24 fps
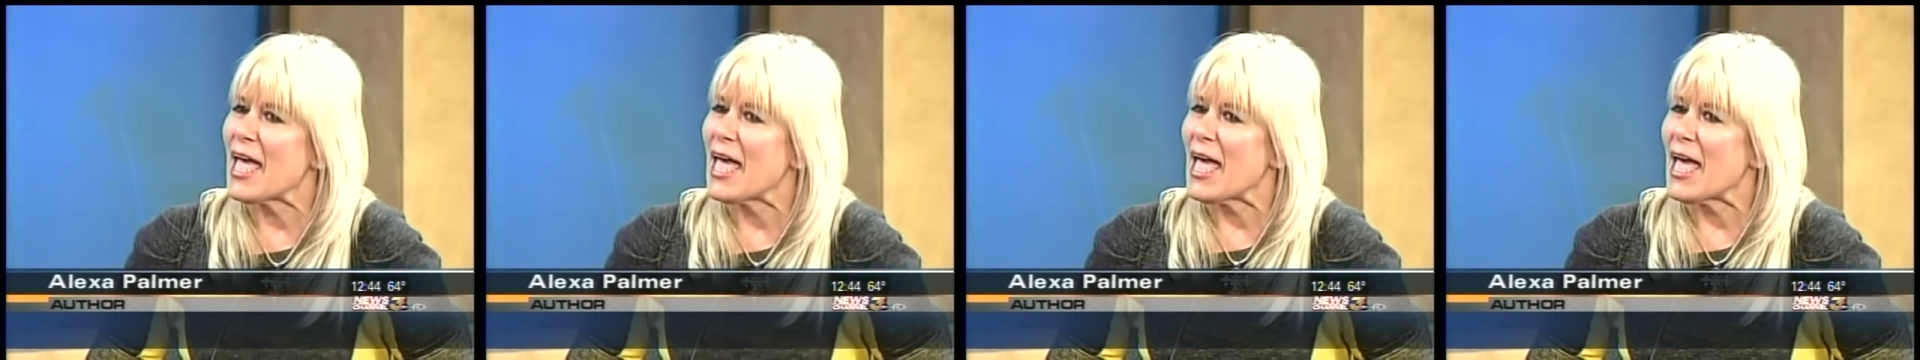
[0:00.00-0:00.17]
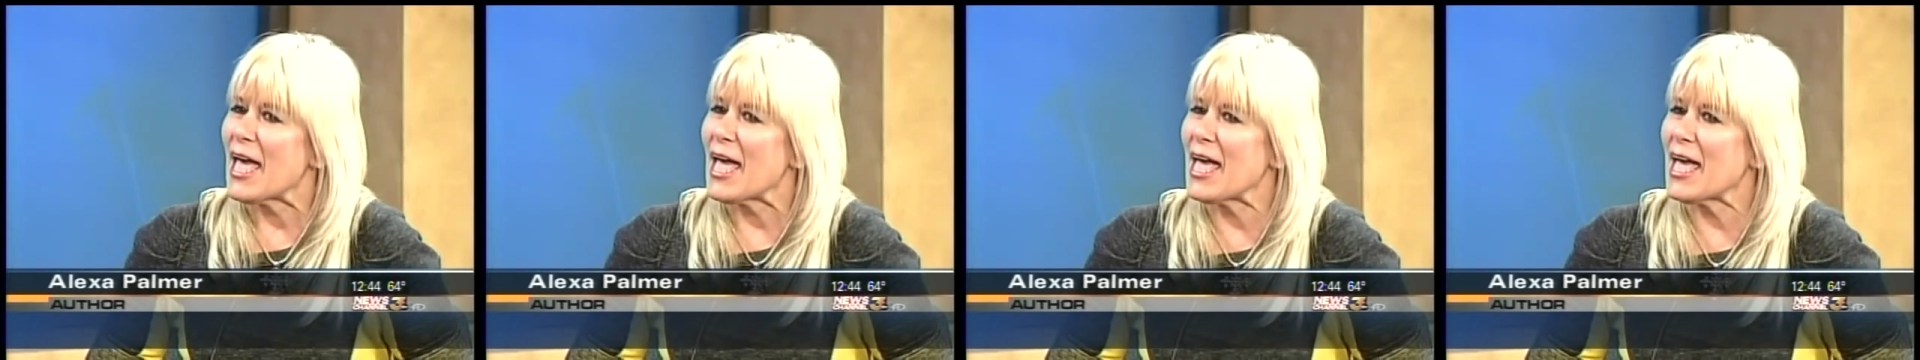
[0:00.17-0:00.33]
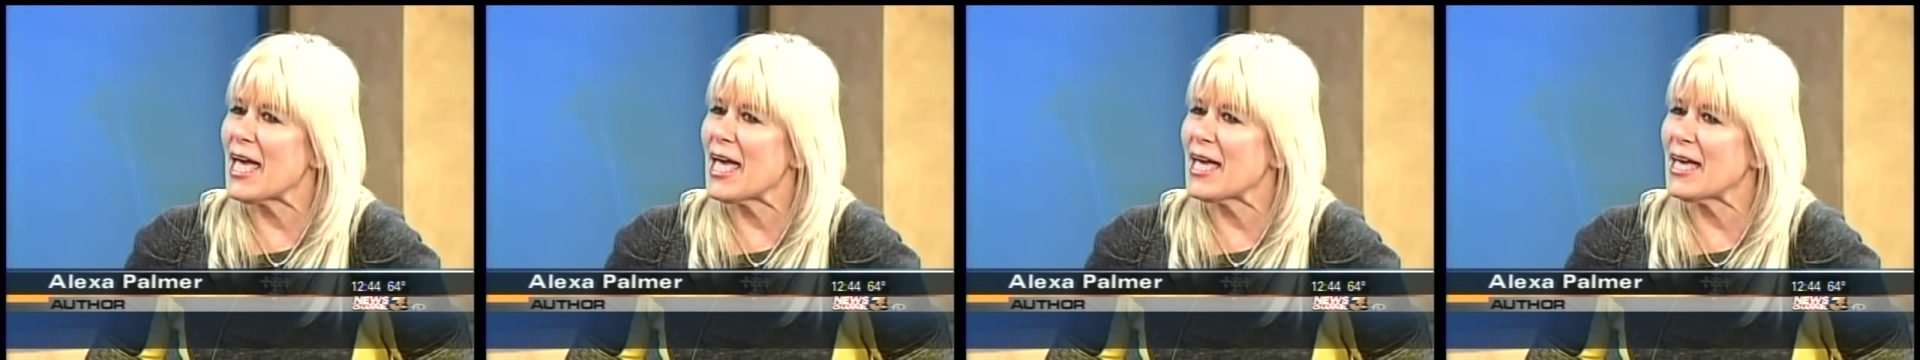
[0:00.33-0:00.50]

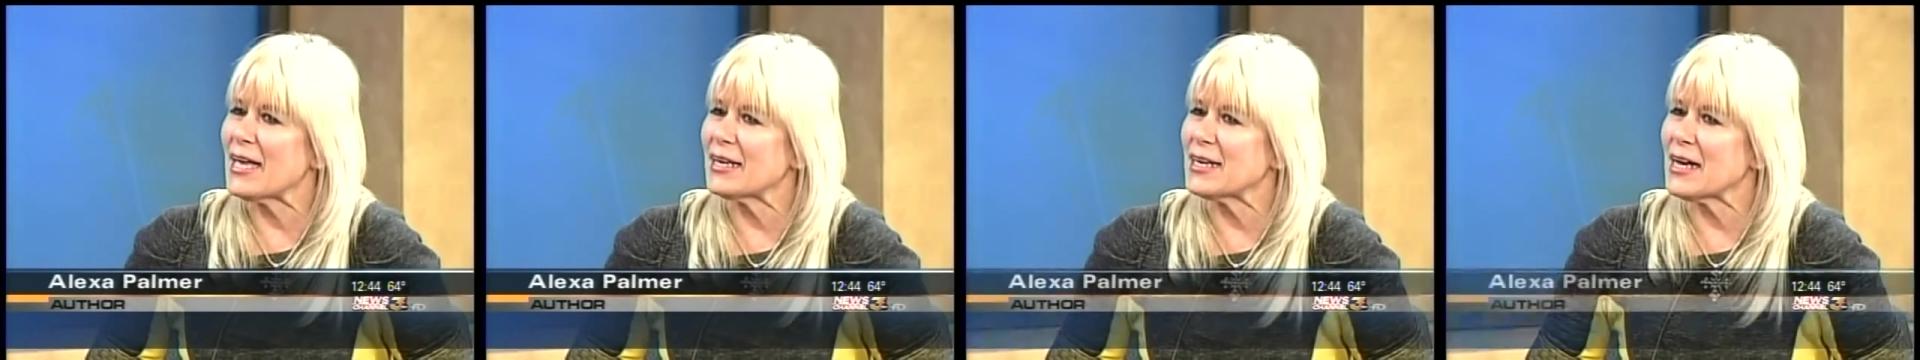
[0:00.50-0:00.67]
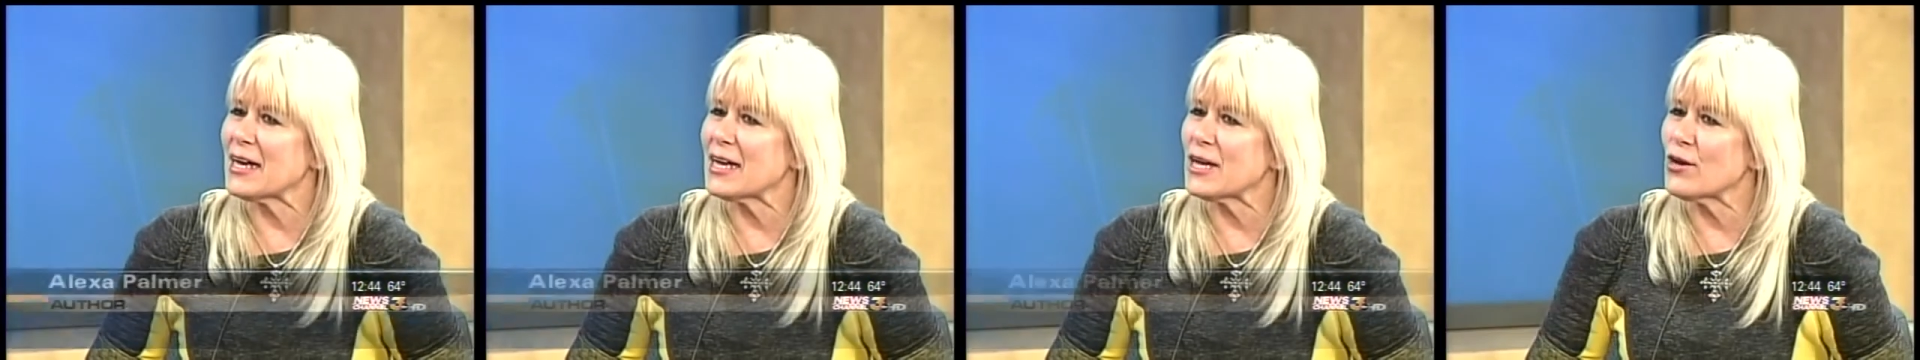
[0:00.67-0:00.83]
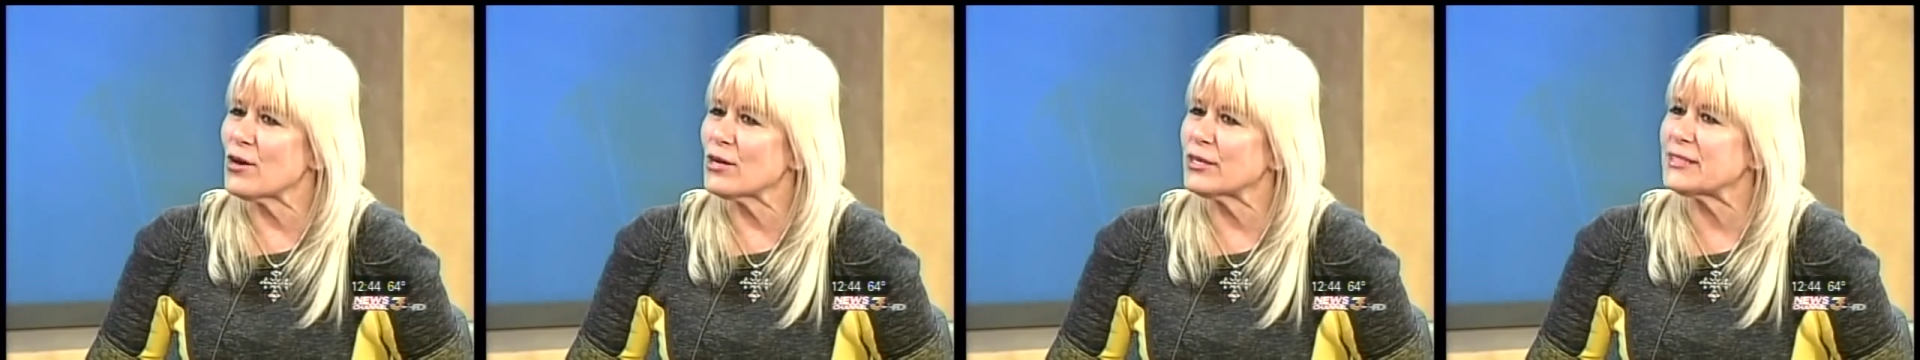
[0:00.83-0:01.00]
and
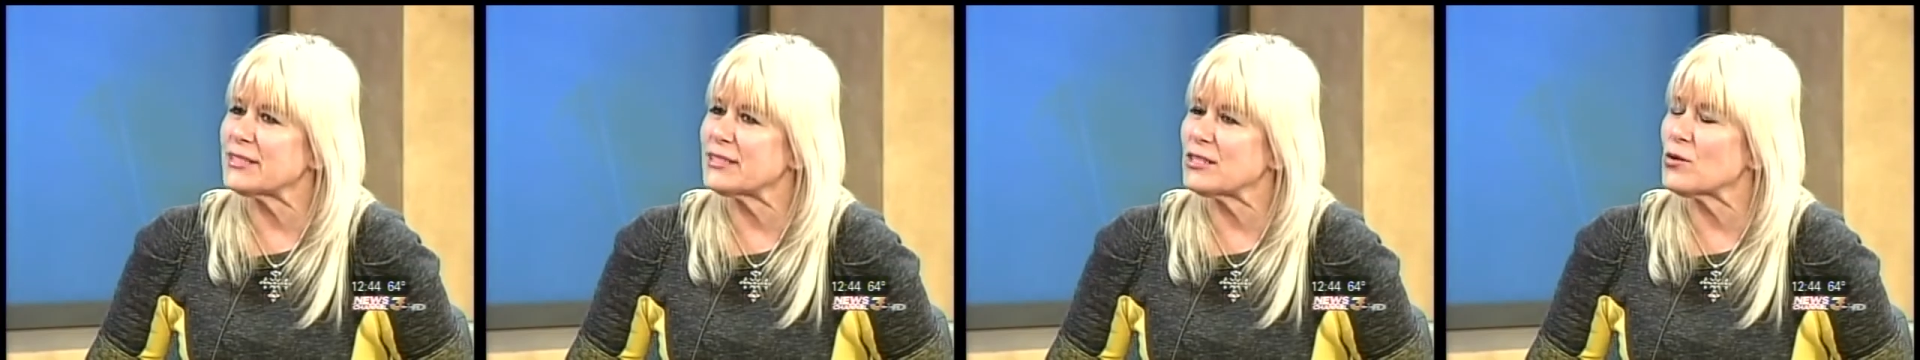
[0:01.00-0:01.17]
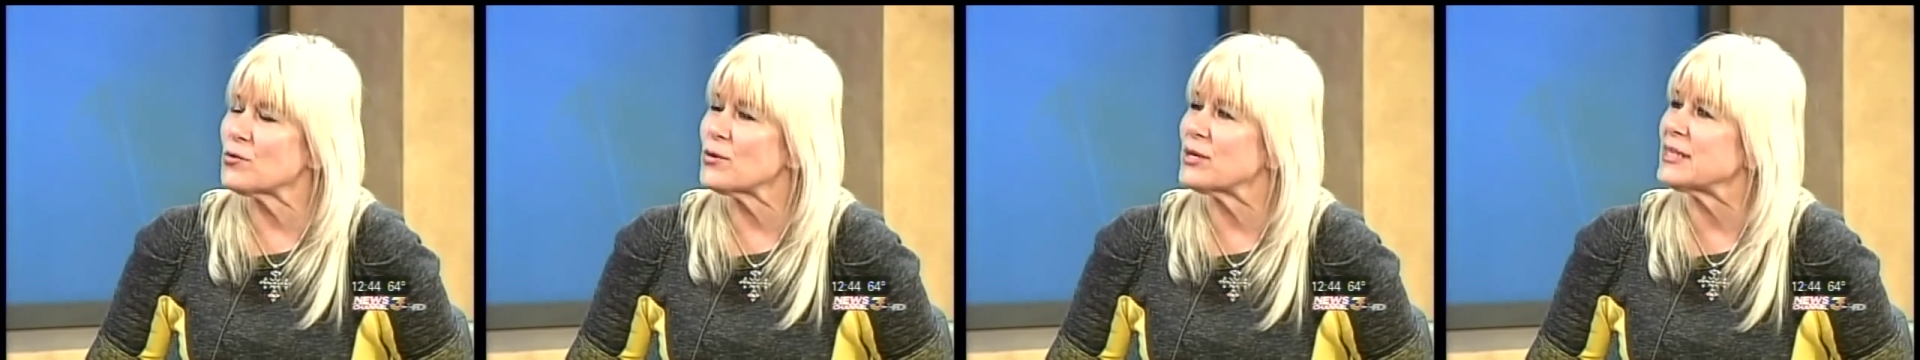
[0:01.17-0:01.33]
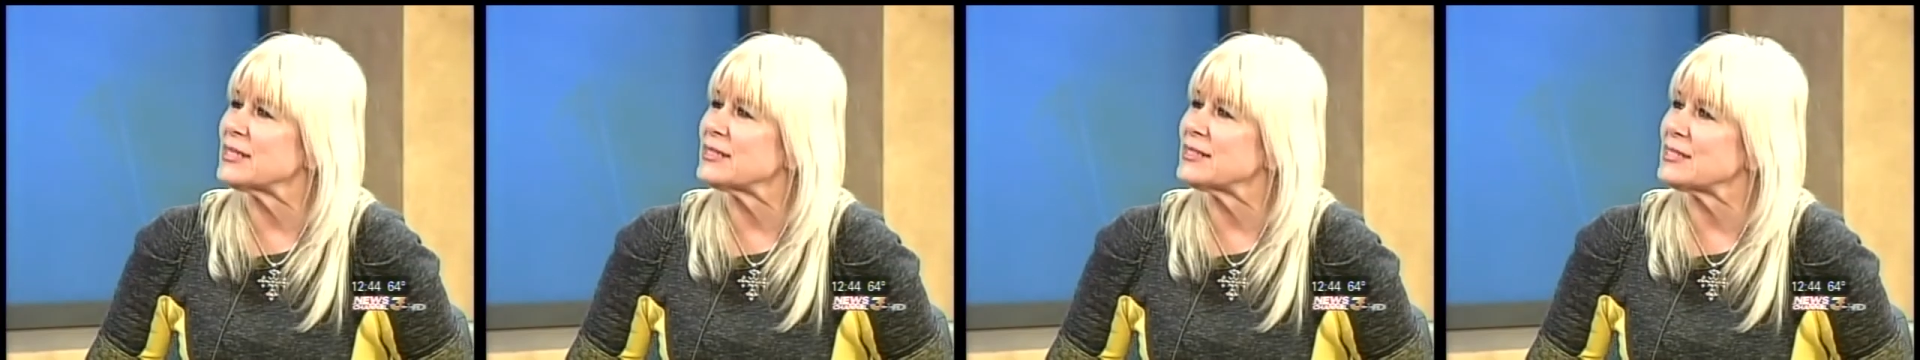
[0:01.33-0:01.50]
I also,
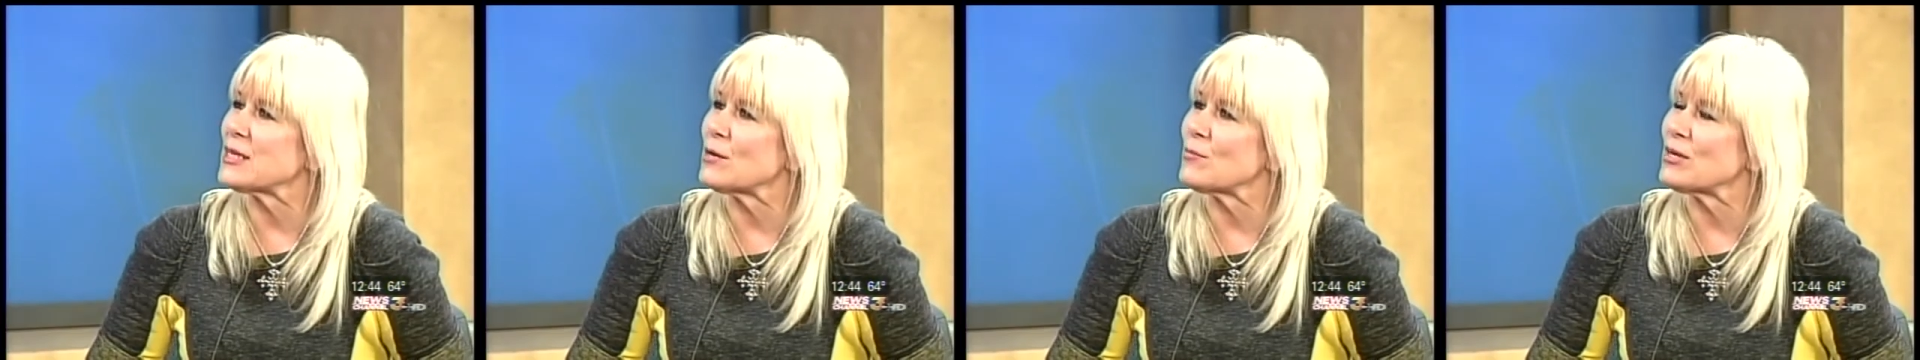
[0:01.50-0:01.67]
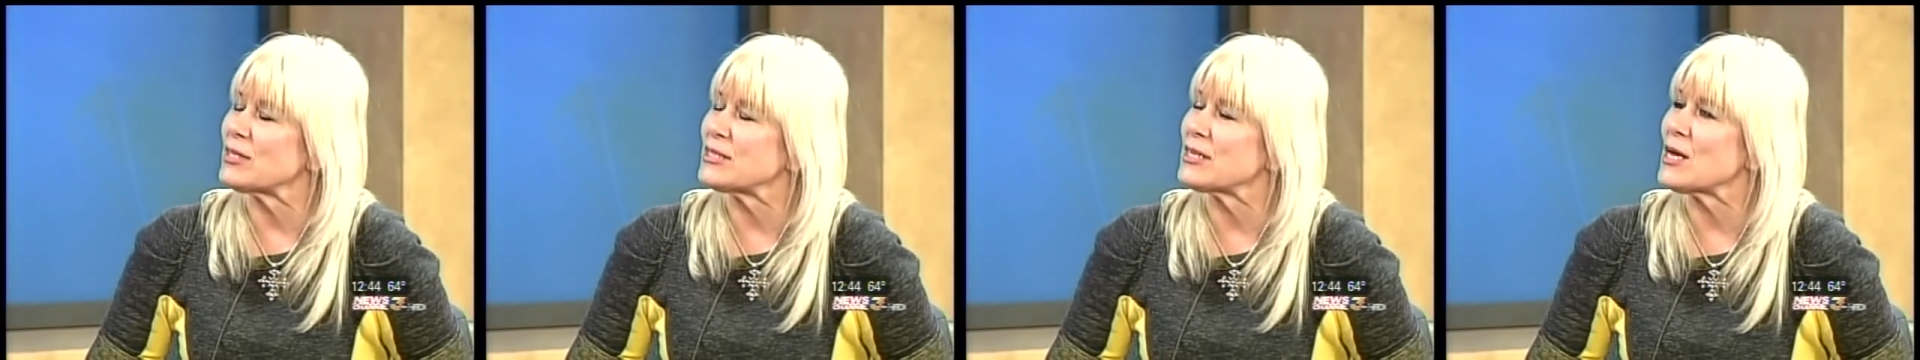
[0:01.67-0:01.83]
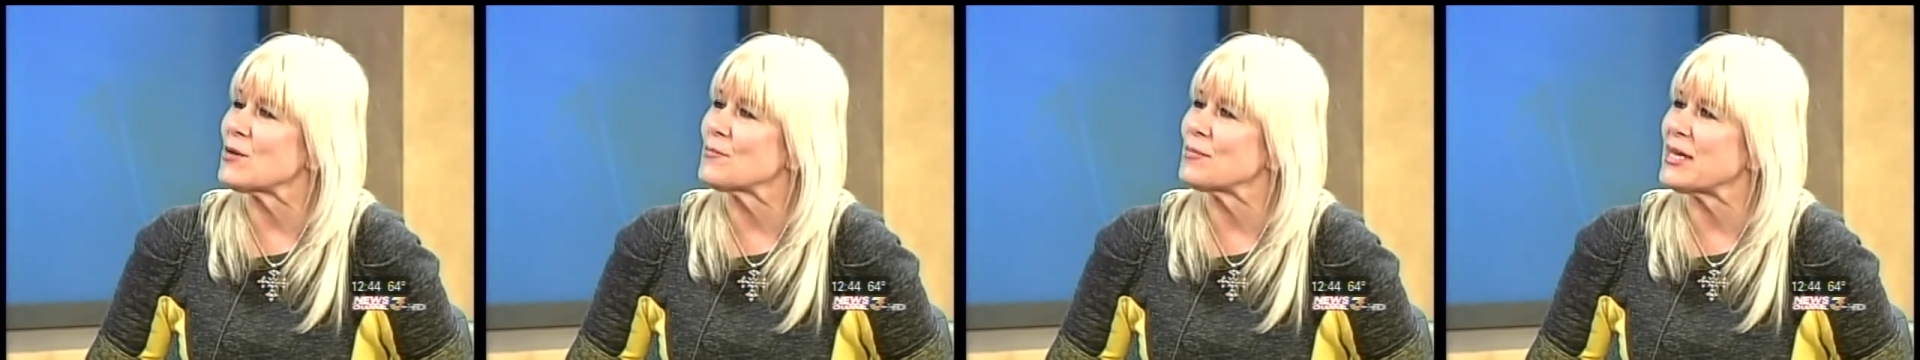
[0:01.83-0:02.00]
in the
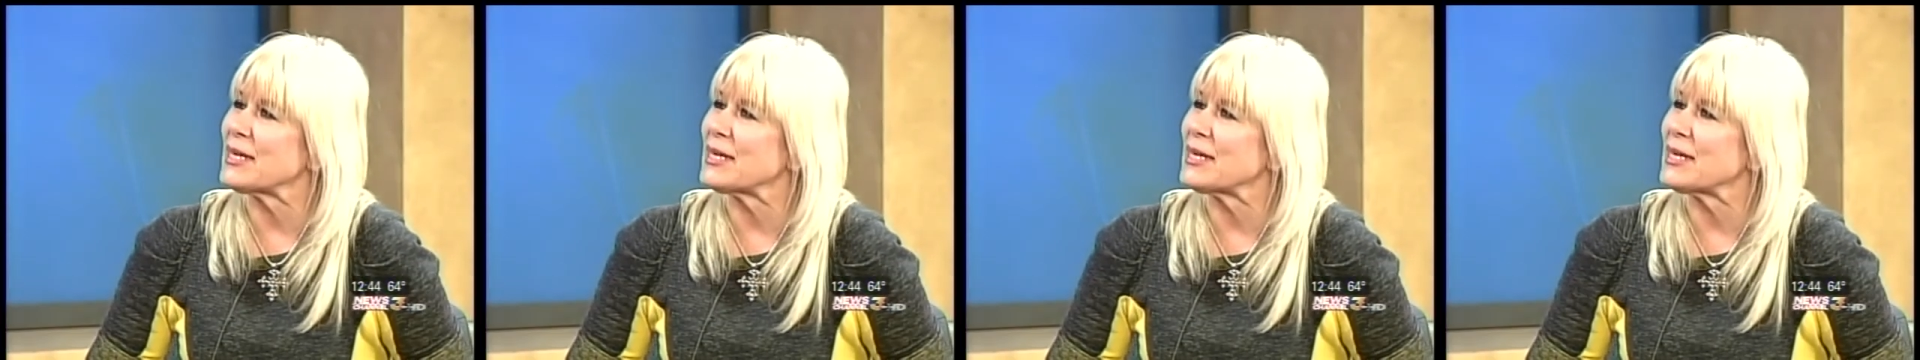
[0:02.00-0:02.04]
summertime,